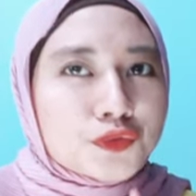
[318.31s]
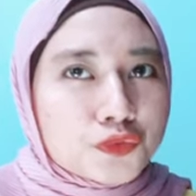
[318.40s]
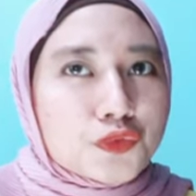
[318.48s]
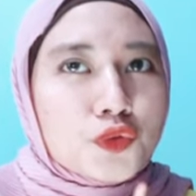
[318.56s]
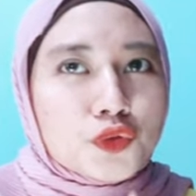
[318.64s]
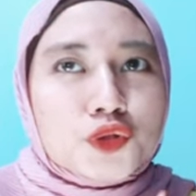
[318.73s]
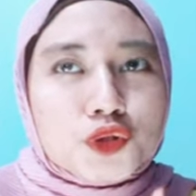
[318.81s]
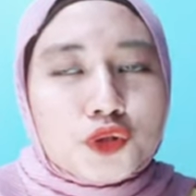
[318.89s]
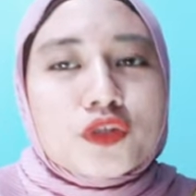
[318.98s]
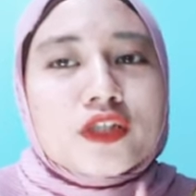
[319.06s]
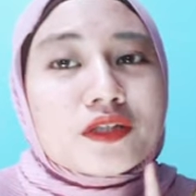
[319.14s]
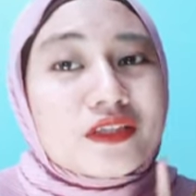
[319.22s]
To
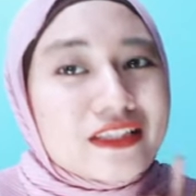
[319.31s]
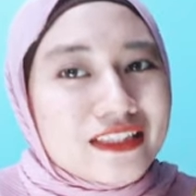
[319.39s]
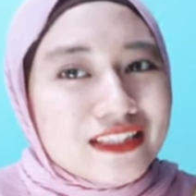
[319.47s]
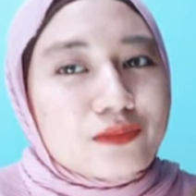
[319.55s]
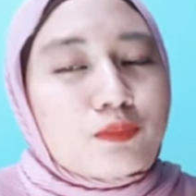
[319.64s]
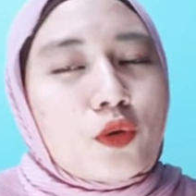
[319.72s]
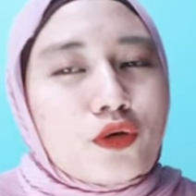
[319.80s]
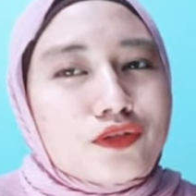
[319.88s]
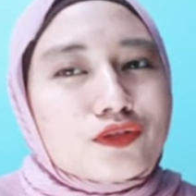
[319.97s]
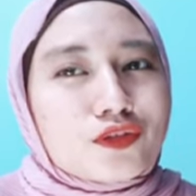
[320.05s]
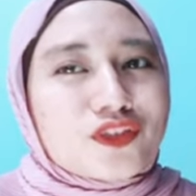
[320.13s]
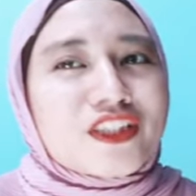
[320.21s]
control these
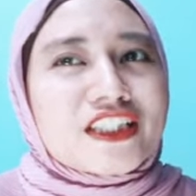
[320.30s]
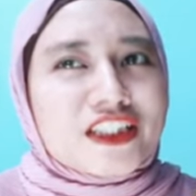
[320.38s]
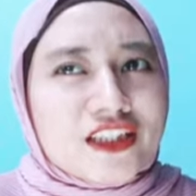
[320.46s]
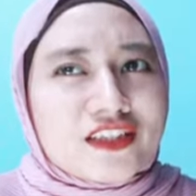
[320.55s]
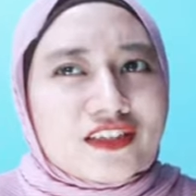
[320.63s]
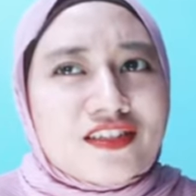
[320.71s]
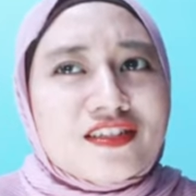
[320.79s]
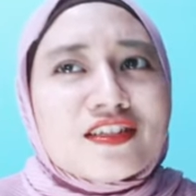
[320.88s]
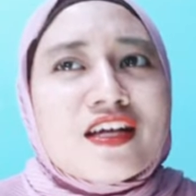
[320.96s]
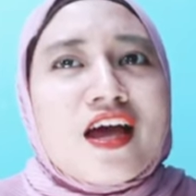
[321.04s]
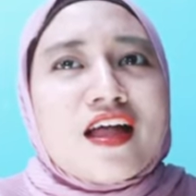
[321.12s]
point source discharges,